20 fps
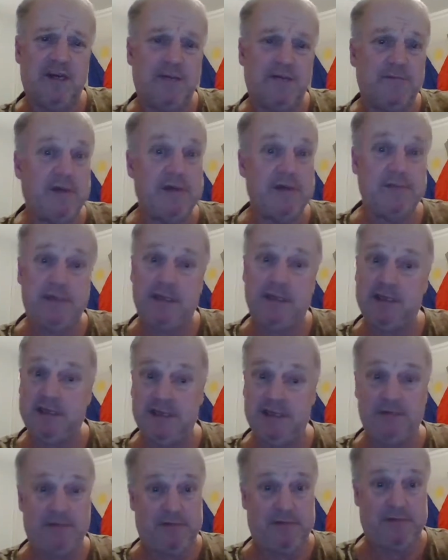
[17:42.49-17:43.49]
Maybe,
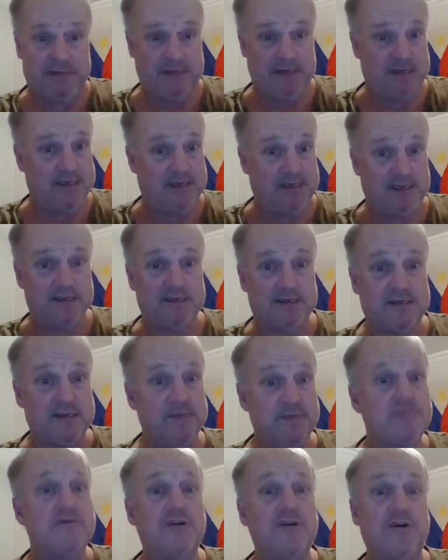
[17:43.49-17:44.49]
let me tell you,
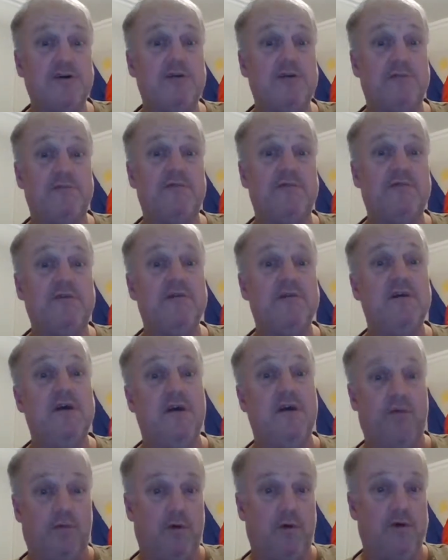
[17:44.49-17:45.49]
sometimes
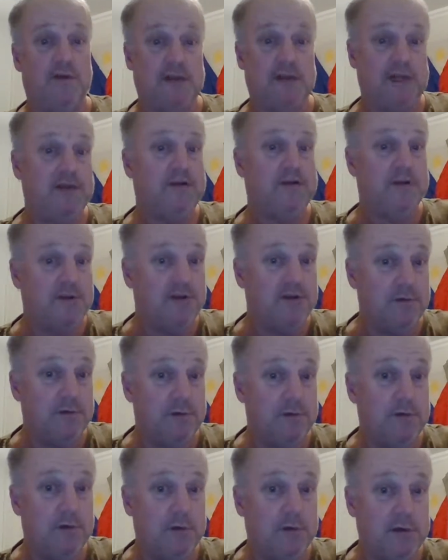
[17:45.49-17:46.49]
what they do
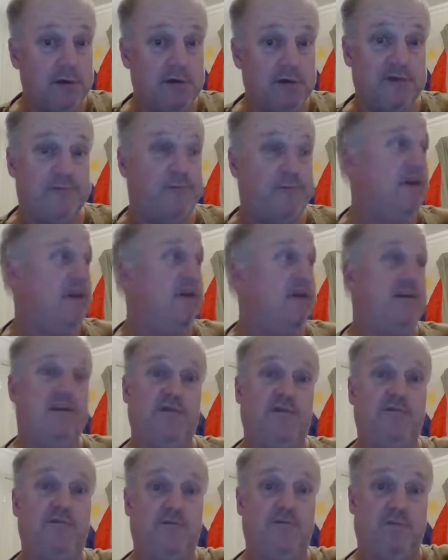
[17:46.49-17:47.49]
is better
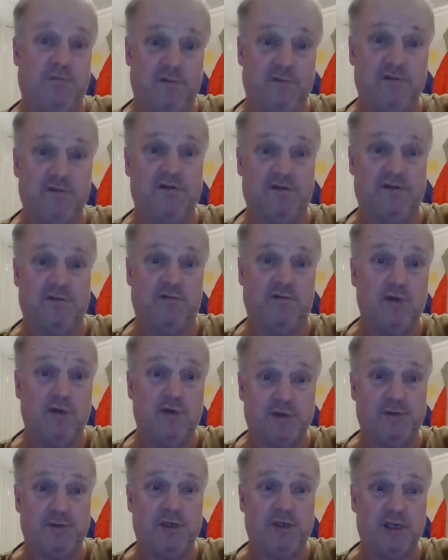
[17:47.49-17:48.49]
than using a
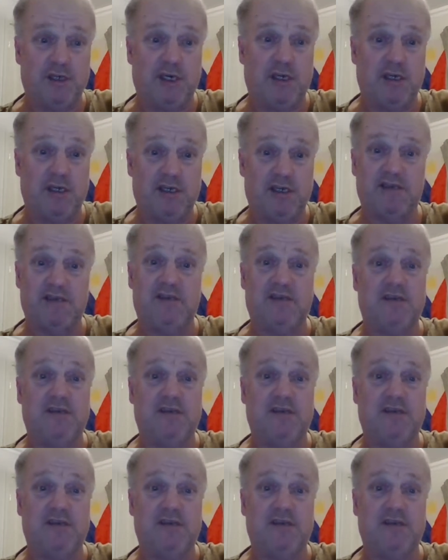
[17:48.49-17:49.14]
washing machine because